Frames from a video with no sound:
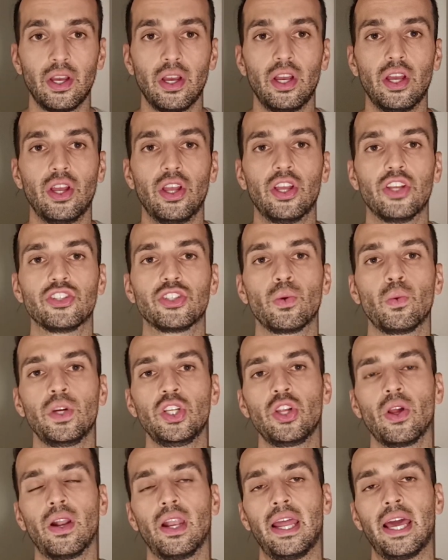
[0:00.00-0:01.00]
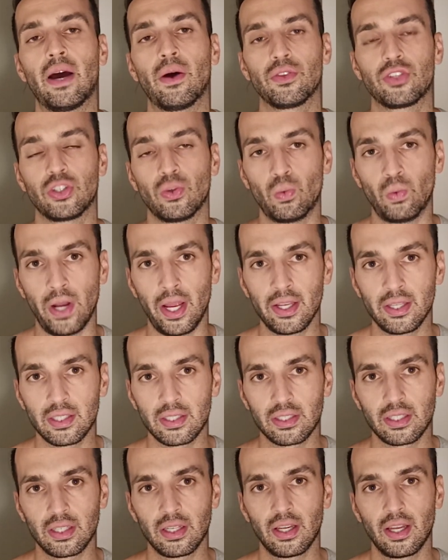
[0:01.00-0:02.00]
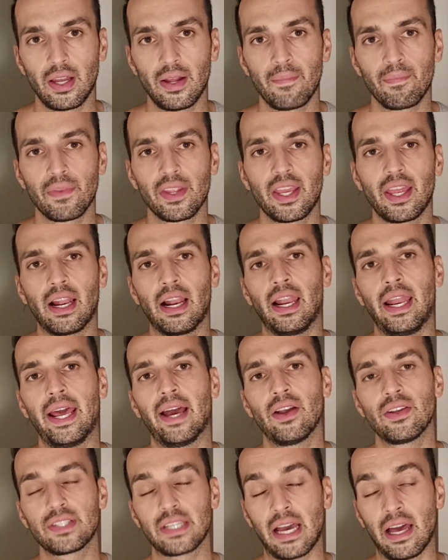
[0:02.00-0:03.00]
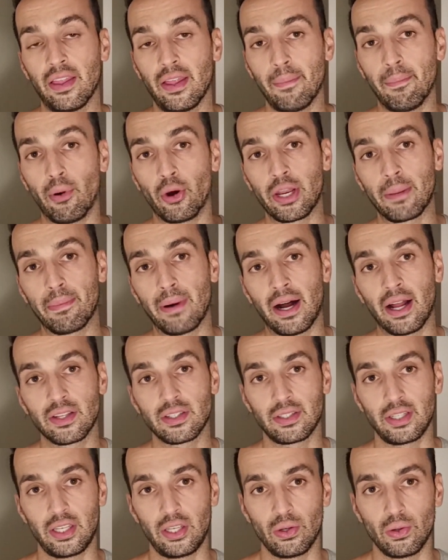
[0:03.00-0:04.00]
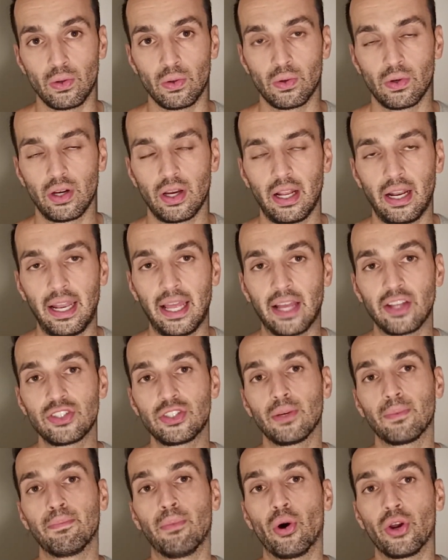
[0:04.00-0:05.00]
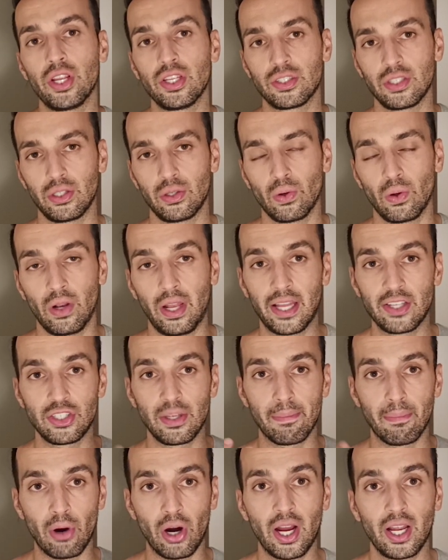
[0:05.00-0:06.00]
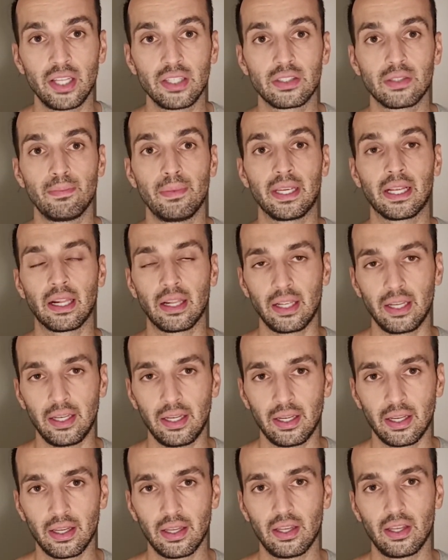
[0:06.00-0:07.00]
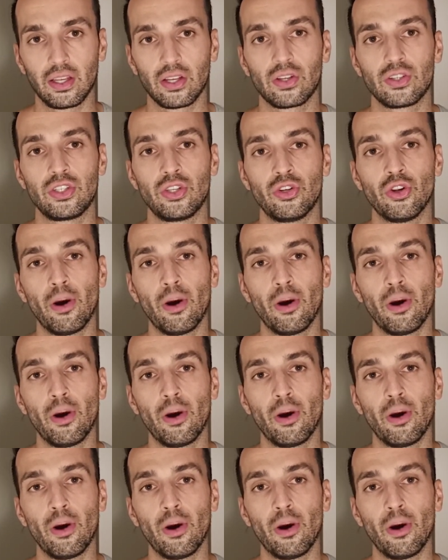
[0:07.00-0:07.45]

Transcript: So when you allow it to rest, it allows other body parts to heal, allows your body to heal, allows your mind to be clear, because you're not